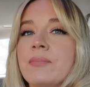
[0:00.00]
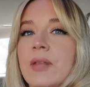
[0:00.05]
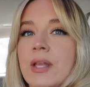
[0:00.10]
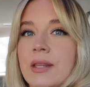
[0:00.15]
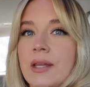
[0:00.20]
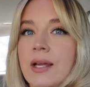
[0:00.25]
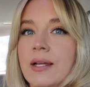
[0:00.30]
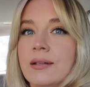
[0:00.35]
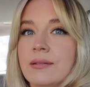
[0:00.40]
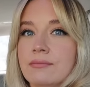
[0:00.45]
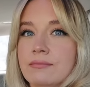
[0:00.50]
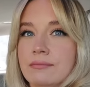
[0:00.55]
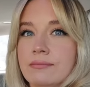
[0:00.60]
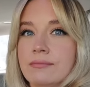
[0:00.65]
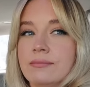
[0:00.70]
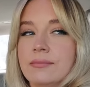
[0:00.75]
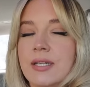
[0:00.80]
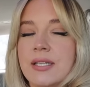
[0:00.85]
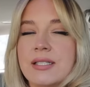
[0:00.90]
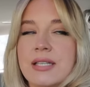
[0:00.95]
like
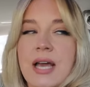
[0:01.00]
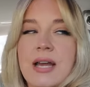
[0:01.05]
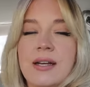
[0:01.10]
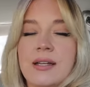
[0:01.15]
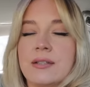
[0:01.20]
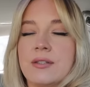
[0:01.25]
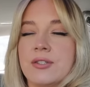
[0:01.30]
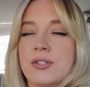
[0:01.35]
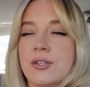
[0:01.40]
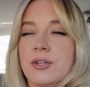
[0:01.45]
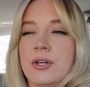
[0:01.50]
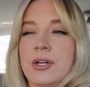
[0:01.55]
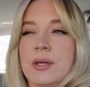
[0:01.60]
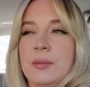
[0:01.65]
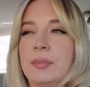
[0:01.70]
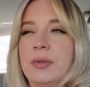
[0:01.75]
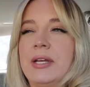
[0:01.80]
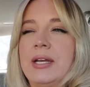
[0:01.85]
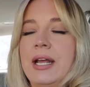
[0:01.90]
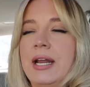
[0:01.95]
it's kind of concerning
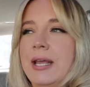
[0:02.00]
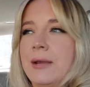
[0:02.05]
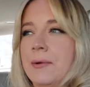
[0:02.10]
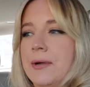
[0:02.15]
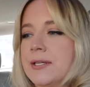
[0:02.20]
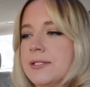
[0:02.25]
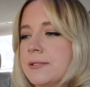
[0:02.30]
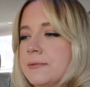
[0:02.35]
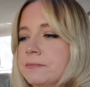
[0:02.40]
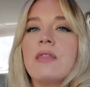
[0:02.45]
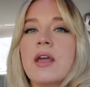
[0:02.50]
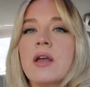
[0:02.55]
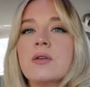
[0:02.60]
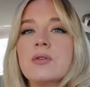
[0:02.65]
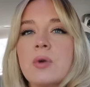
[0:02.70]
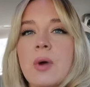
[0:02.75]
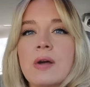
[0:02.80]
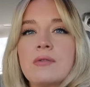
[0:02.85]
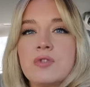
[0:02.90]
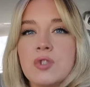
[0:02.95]
but anyways they
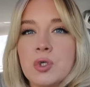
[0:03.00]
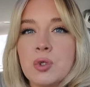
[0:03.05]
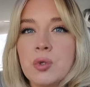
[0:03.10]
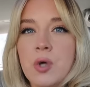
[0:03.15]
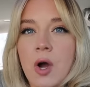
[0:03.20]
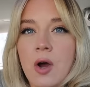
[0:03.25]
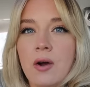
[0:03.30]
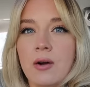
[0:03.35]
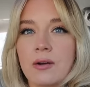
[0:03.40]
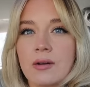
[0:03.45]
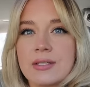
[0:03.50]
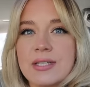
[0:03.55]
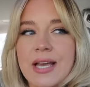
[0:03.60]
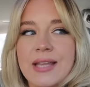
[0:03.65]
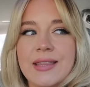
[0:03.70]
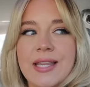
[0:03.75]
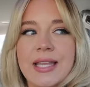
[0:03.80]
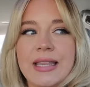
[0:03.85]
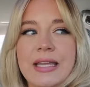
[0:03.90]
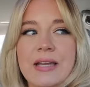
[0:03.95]
also have two dogs
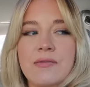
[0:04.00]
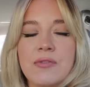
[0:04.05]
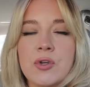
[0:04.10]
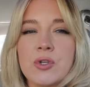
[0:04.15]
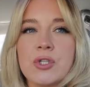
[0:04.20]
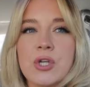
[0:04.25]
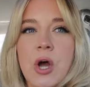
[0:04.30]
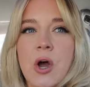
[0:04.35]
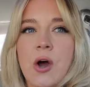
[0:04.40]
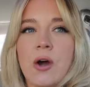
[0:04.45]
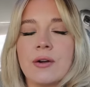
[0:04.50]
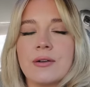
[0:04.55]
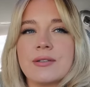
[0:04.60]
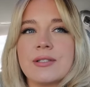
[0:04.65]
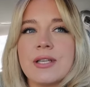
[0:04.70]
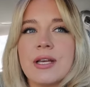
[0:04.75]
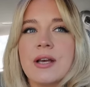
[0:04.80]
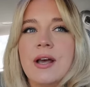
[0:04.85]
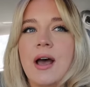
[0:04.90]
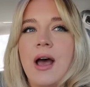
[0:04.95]
and they leave their
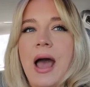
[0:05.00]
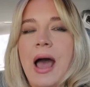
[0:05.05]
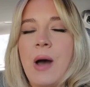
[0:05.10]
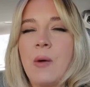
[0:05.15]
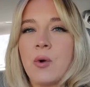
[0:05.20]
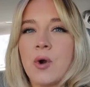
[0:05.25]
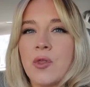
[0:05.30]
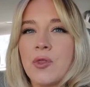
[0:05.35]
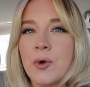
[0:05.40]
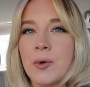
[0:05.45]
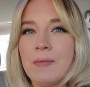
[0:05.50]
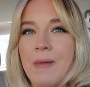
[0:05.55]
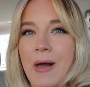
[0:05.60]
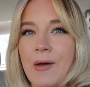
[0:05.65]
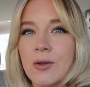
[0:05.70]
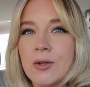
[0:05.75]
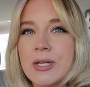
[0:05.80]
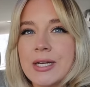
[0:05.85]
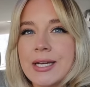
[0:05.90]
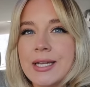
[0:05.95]
dogs out on their
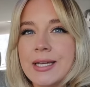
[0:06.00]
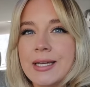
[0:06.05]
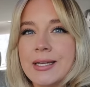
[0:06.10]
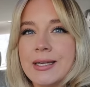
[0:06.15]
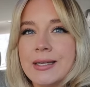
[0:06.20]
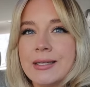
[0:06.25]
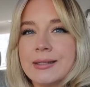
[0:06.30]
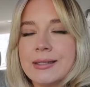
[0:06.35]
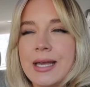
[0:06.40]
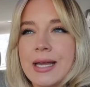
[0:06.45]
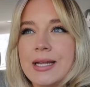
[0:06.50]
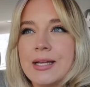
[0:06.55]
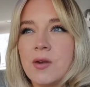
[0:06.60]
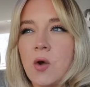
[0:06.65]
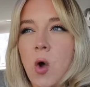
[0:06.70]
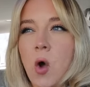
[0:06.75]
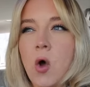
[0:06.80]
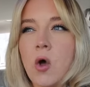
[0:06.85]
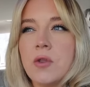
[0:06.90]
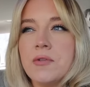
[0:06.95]
balcony like
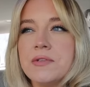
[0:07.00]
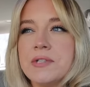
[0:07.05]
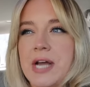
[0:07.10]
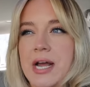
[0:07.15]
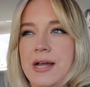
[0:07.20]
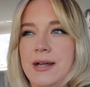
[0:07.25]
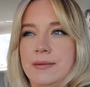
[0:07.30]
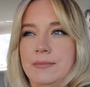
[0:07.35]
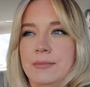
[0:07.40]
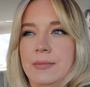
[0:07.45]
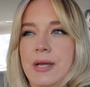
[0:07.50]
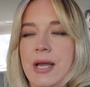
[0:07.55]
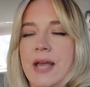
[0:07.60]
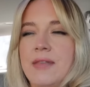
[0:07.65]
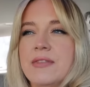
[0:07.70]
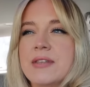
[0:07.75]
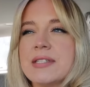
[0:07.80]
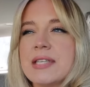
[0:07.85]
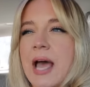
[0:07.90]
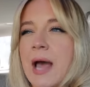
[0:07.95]
all the time.
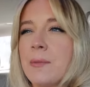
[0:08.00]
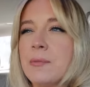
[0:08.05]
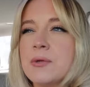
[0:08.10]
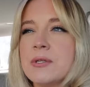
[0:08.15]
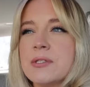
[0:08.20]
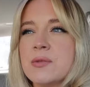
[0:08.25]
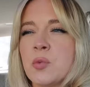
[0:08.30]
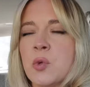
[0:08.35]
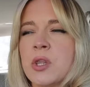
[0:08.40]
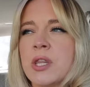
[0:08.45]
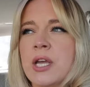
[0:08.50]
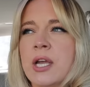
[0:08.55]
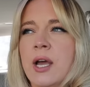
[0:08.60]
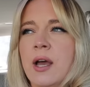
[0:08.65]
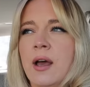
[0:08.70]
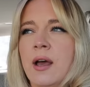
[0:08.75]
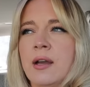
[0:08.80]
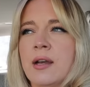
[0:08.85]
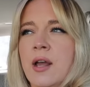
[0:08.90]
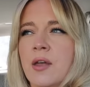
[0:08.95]
And this happened with like
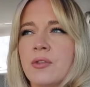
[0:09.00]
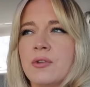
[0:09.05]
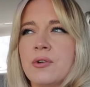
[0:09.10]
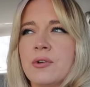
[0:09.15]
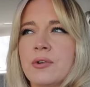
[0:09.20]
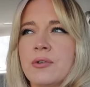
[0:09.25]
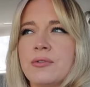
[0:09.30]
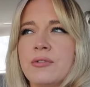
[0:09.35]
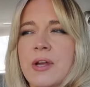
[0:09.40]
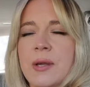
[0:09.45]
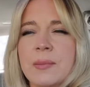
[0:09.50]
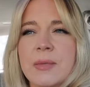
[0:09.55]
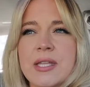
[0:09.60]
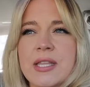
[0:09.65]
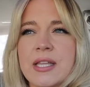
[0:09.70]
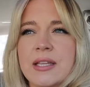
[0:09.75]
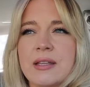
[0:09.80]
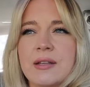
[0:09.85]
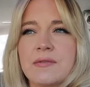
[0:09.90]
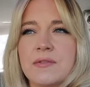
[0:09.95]
another family
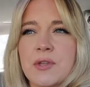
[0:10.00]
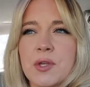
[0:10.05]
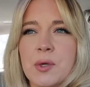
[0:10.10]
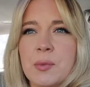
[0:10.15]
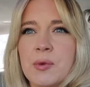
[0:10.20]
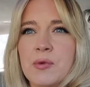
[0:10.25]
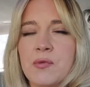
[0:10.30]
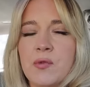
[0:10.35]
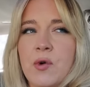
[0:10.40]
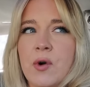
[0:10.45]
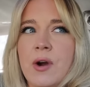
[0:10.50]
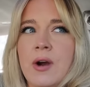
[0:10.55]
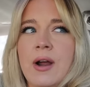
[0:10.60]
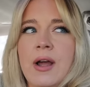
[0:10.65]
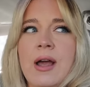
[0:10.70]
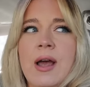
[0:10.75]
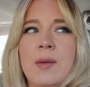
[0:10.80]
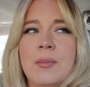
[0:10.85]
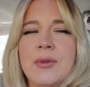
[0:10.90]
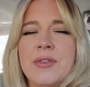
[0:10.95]
that lived there before,
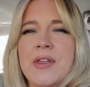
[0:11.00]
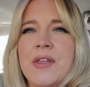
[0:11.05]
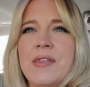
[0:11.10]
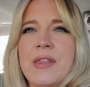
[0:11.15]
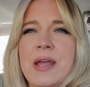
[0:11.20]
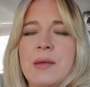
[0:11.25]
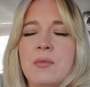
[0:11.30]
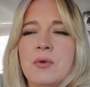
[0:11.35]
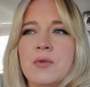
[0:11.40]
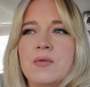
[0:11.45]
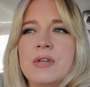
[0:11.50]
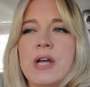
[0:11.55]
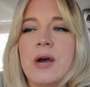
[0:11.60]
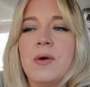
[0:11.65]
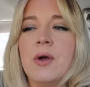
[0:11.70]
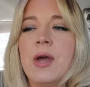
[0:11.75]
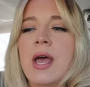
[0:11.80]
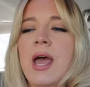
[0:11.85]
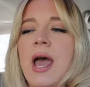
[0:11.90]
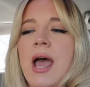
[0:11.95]
but then they moved
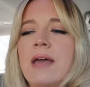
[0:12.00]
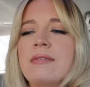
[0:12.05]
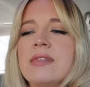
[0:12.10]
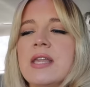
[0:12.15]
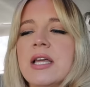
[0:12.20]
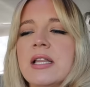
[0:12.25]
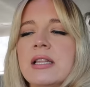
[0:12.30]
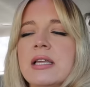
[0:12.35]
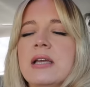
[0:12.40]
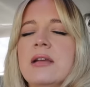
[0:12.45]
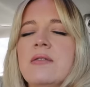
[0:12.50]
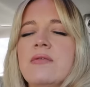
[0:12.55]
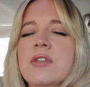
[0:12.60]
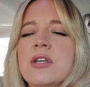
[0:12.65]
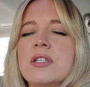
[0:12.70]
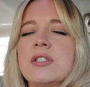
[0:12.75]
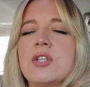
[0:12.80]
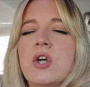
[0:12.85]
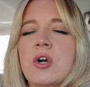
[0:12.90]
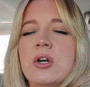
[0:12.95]
out and they leave
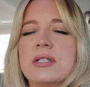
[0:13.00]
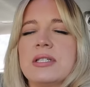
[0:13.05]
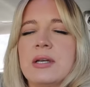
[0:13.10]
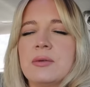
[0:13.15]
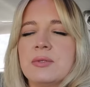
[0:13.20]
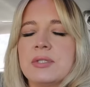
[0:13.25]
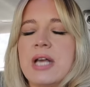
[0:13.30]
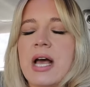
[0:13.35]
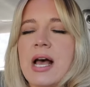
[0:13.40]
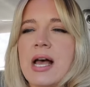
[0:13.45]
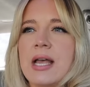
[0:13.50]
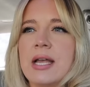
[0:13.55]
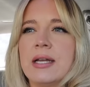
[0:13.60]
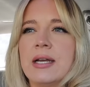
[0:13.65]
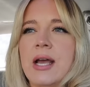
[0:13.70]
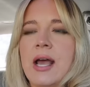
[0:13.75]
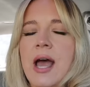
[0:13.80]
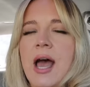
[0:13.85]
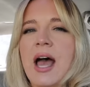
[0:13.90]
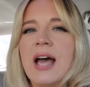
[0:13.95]
these dogs
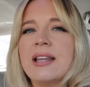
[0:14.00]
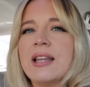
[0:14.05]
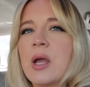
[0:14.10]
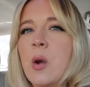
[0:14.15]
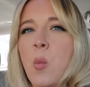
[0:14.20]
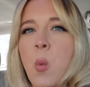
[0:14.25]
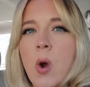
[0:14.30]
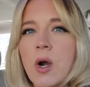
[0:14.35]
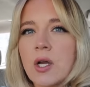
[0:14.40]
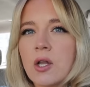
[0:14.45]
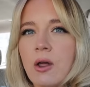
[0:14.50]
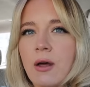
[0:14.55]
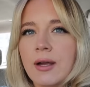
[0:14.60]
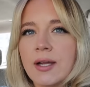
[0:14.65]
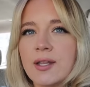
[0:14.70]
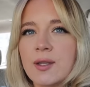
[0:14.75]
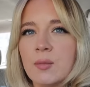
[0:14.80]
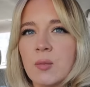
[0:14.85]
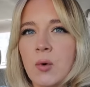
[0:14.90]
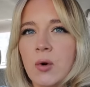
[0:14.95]
outside at like one
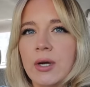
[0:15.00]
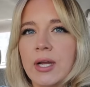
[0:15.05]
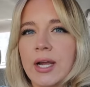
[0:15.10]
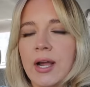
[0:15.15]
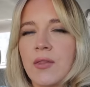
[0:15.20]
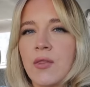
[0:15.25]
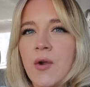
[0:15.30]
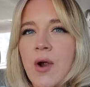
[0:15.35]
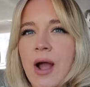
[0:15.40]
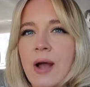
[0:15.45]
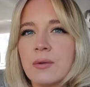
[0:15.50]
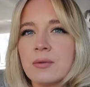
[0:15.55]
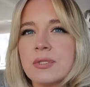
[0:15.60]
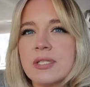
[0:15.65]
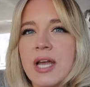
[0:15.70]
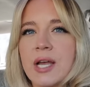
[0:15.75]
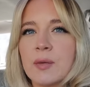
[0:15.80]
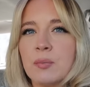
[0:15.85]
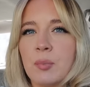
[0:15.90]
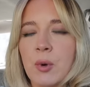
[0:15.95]
o'clock in the morning and they're
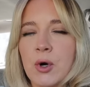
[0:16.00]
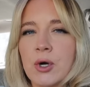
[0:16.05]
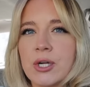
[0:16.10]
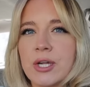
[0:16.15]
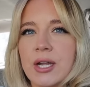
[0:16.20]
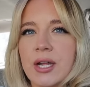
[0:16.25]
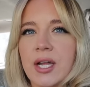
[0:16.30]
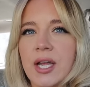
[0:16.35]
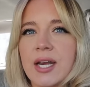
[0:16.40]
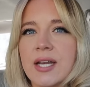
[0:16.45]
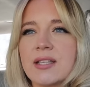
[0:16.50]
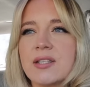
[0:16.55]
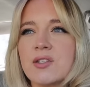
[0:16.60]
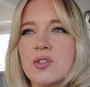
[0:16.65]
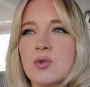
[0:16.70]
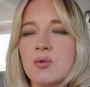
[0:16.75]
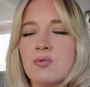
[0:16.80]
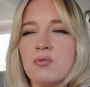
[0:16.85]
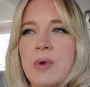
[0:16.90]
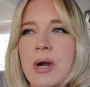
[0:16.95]
outside barking and it's
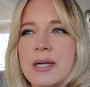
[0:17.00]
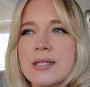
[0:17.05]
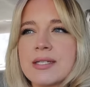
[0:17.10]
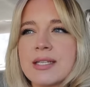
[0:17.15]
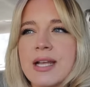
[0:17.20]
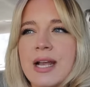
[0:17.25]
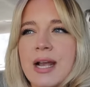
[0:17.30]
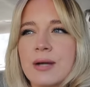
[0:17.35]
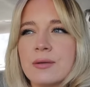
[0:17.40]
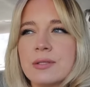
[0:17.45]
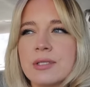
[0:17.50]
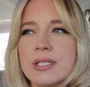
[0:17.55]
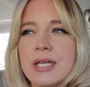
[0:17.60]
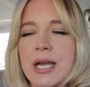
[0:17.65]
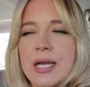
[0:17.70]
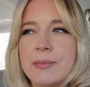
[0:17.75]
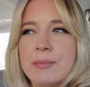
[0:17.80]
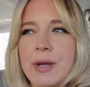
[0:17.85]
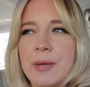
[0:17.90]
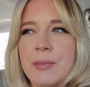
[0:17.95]
directly
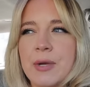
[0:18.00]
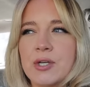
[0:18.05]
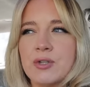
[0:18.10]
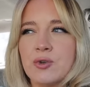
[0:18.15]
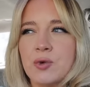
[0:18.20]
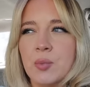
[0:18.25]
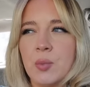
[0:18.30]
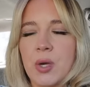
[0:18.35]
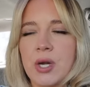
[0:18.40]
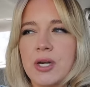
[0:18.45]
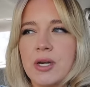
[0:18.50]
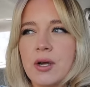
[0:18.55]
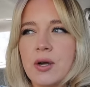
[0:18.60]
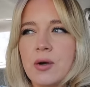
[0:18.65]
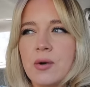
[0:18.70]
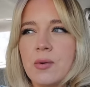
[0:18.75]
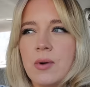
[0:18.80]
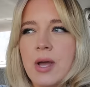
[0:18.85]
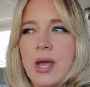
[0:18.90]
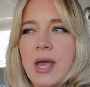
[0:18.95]
outside my bedroom
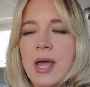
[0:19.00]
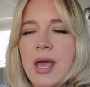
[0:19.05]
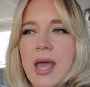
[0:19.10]
window.